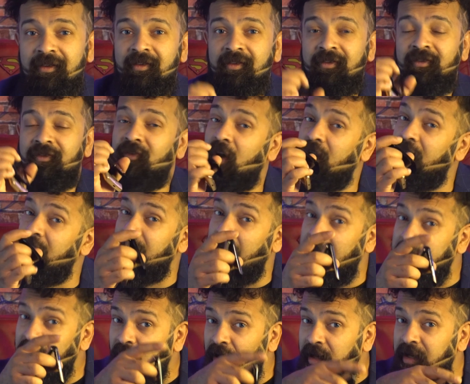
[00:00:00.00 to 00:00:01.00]
for an
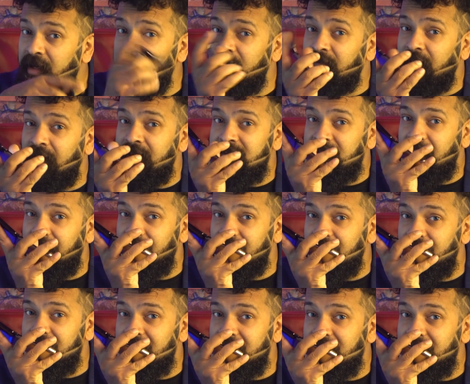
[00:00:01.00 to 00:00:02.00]
iconic device like
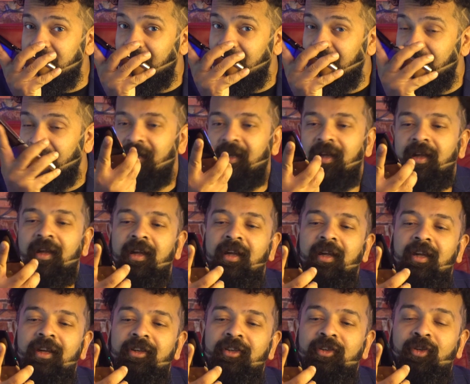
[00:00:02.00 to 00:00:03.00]
this.
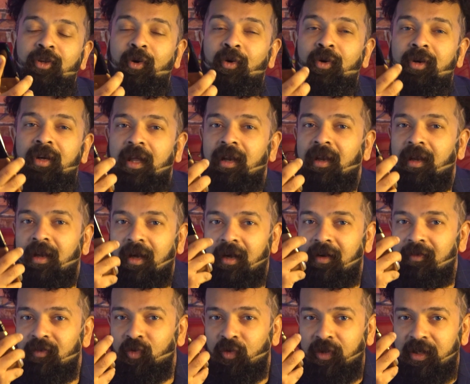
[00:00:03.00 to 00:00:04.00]
Don't I
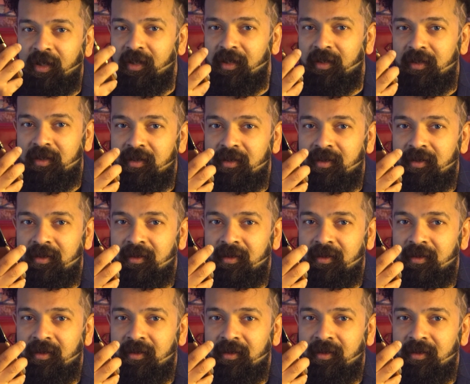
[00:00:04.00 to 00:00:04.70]
love doing this?